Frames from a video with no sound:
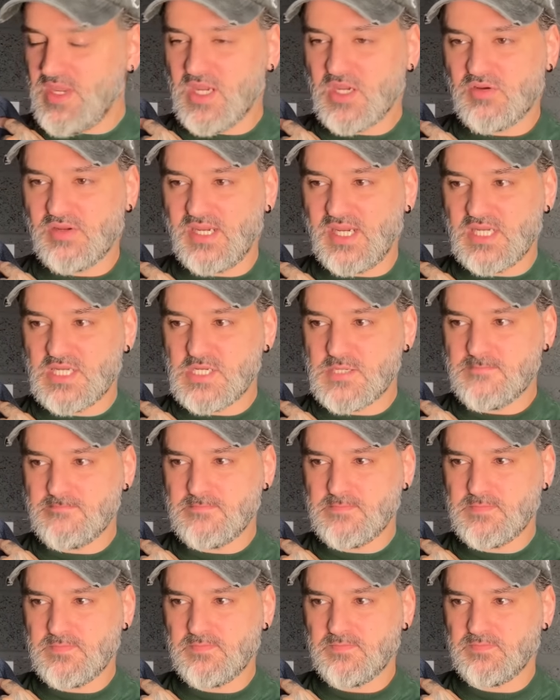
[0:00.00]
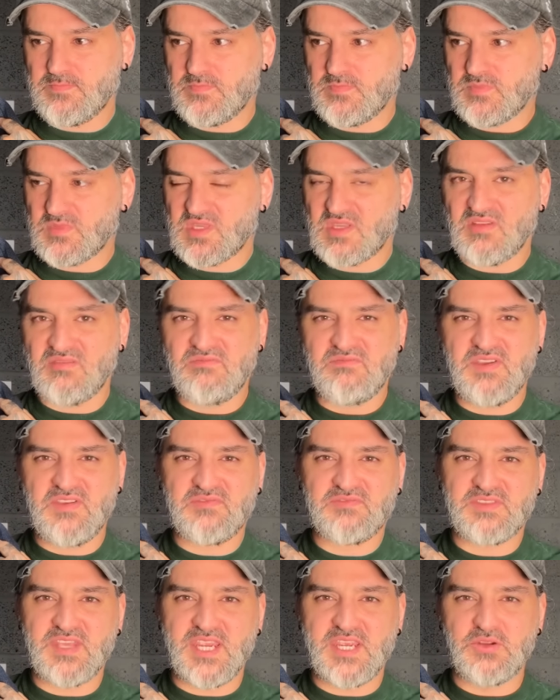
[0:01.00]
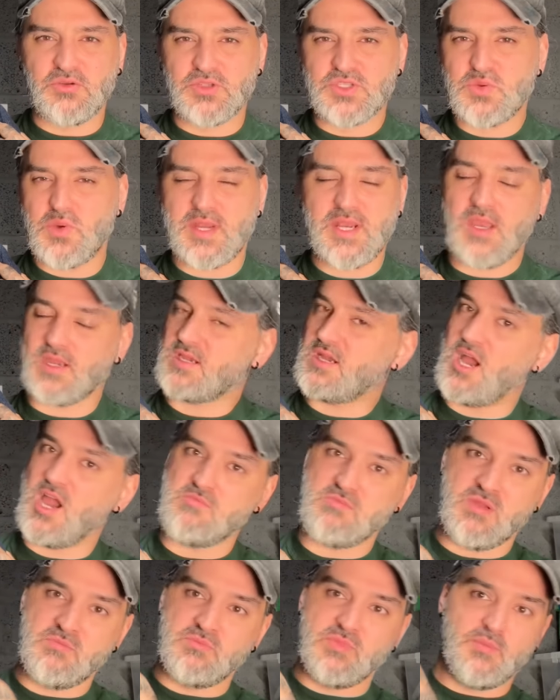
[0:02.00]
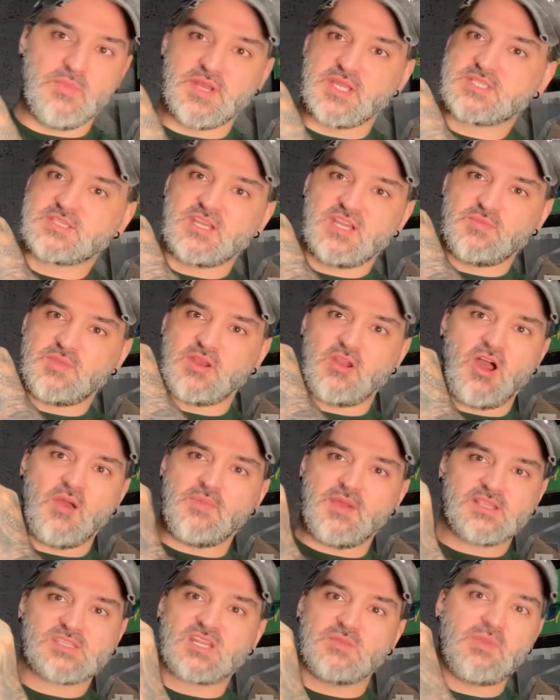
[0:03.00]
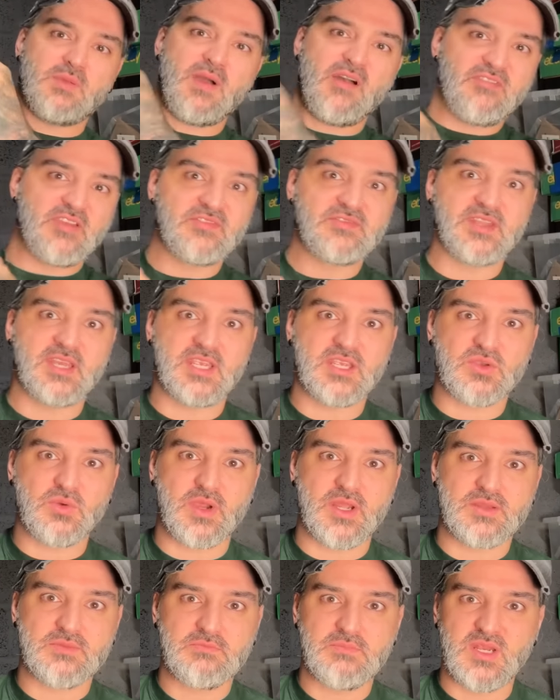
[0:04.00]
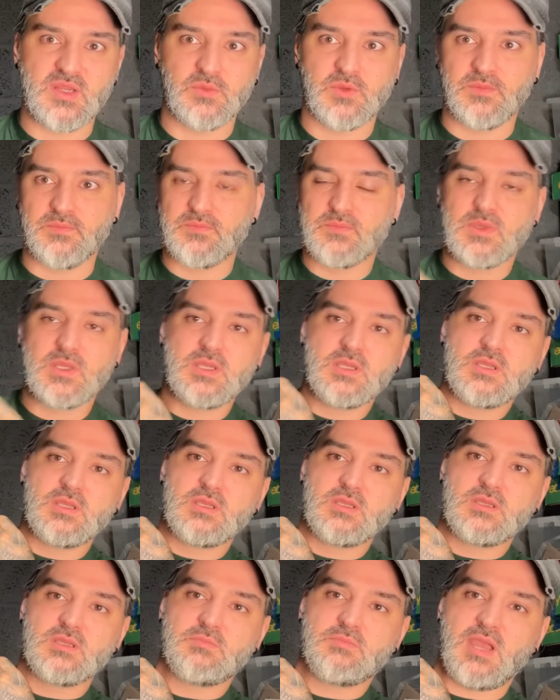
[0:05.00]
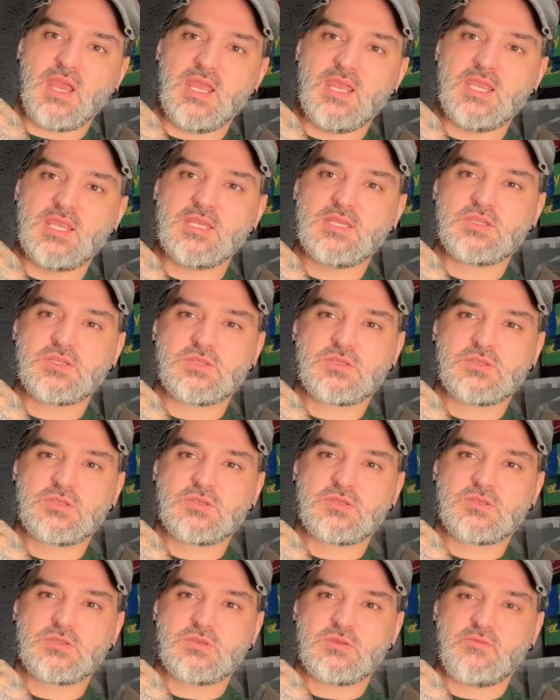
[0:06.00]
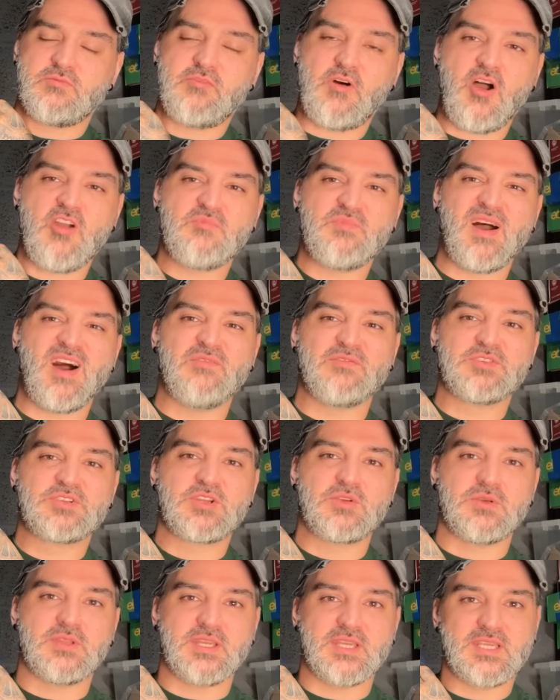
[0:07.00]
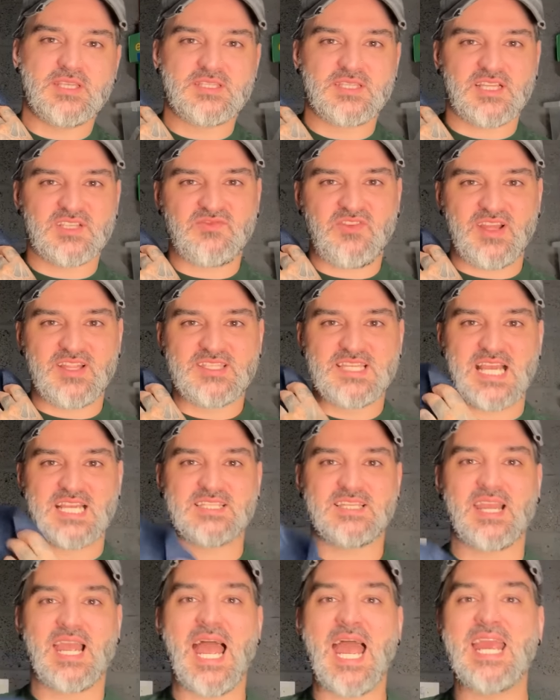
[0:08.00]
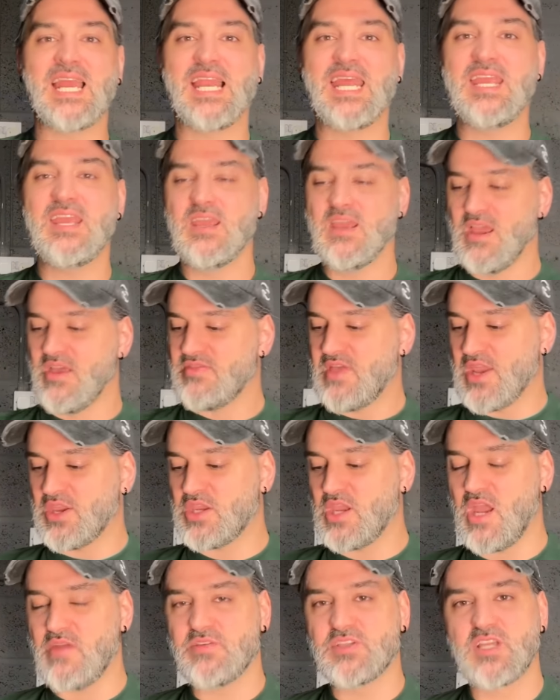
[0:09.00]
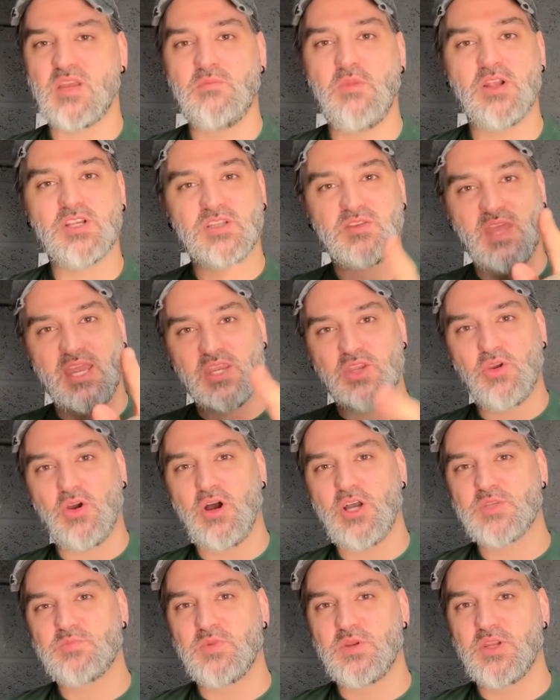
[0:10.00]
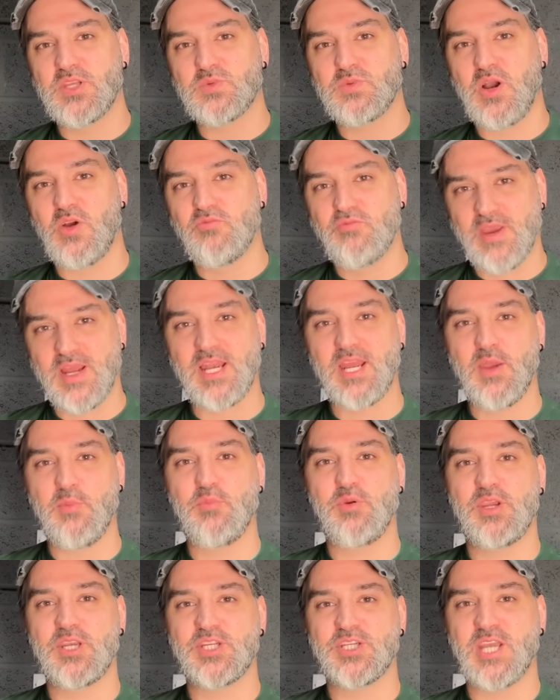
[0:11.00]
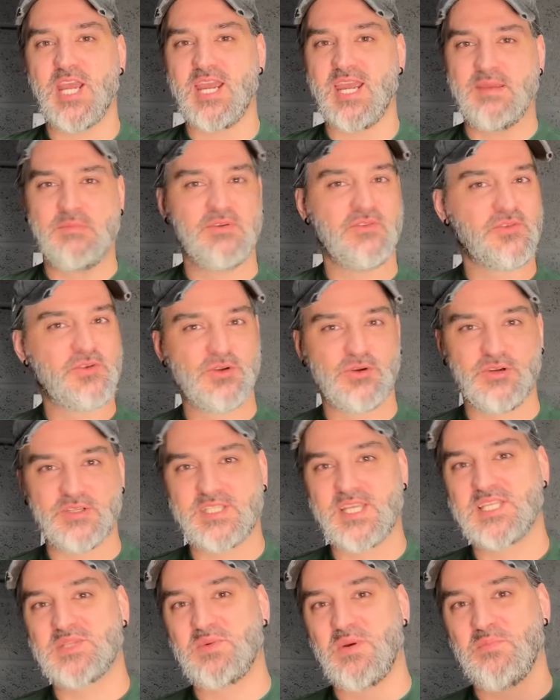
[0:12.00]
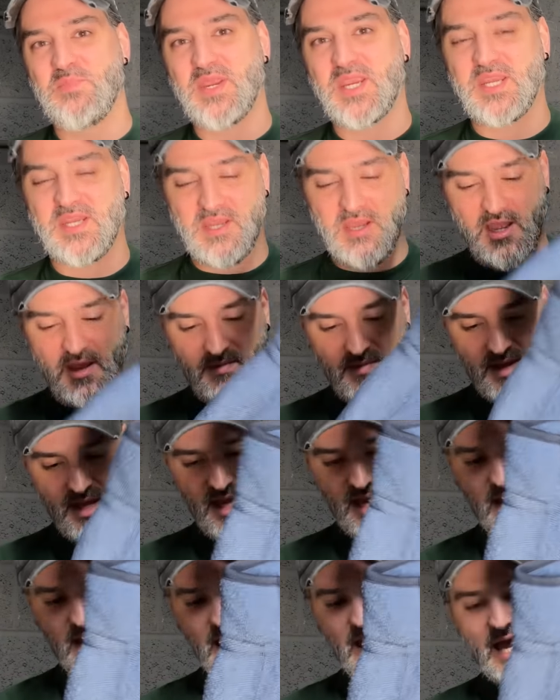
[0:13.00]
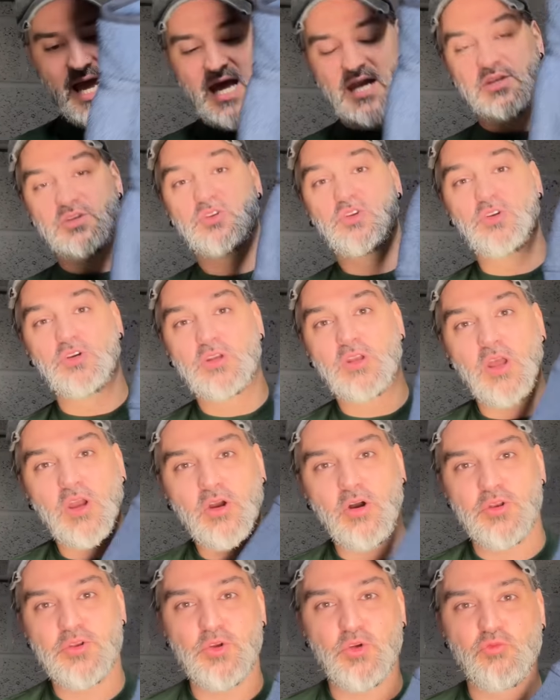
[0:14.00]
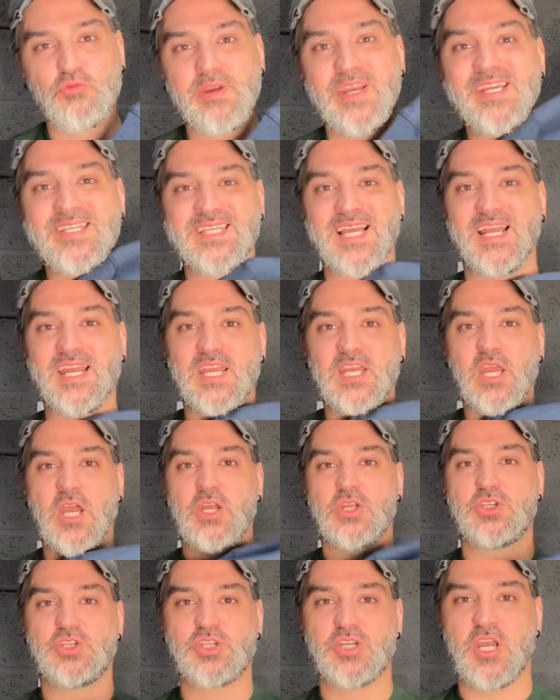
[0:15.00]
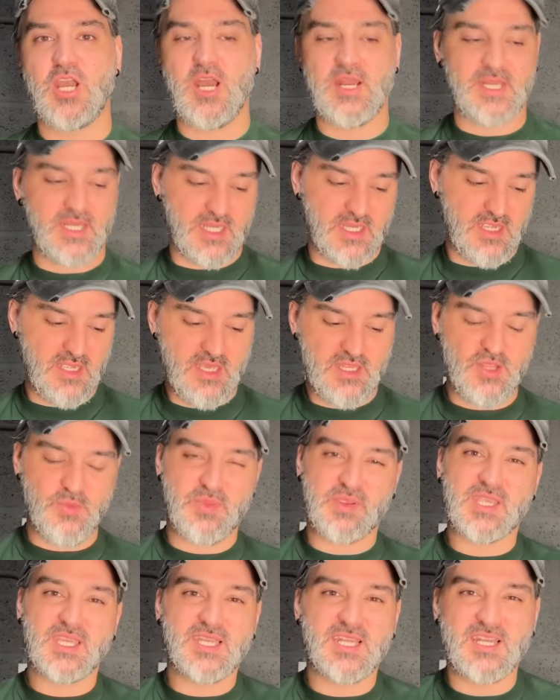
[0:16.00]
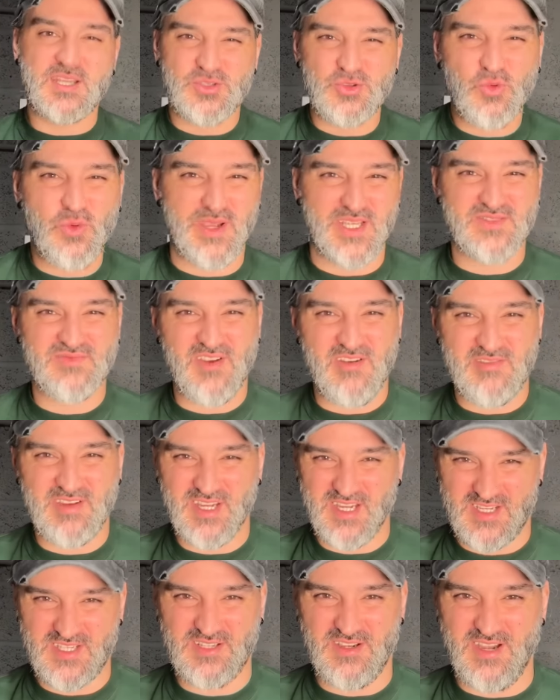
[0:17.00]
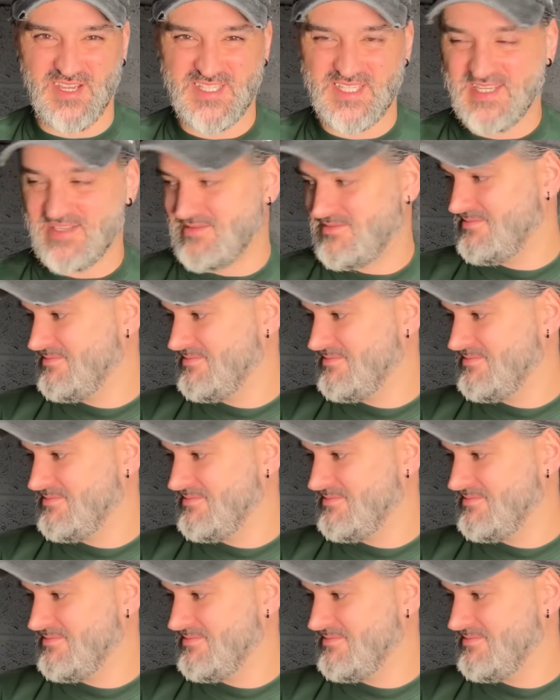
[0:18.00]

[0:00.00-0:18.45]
agreed 15 or 20, I can't remember, but it's going to be like about, it's going to be about 15 quid minimum. Paid £5 for two of these, so that's fantastic. Hayley, thank you ever so much. Thank your husband as well. Really appreciate him. Of course, he's the one picking it up. And good luck on your reselling journey. The beginning is always very exciting.